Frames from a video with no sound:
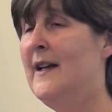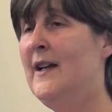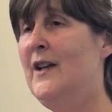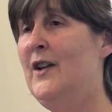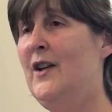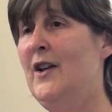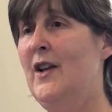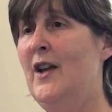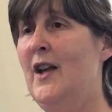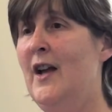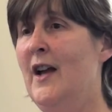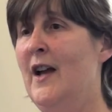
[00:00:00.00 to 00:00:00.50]

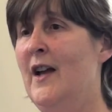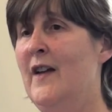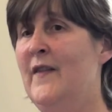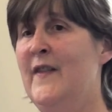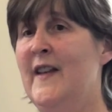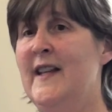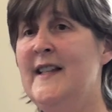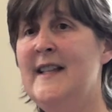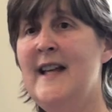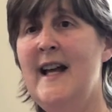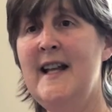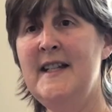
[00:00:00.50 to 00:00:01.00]

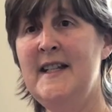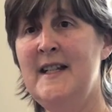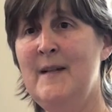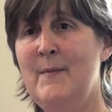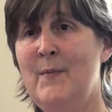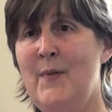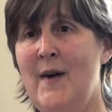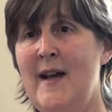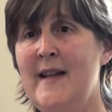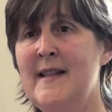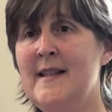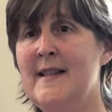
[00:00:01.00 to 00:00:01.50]
these
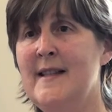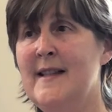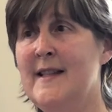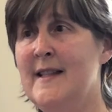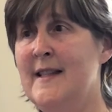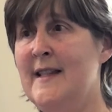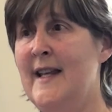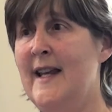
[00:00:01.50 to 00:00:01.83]
antidepressants,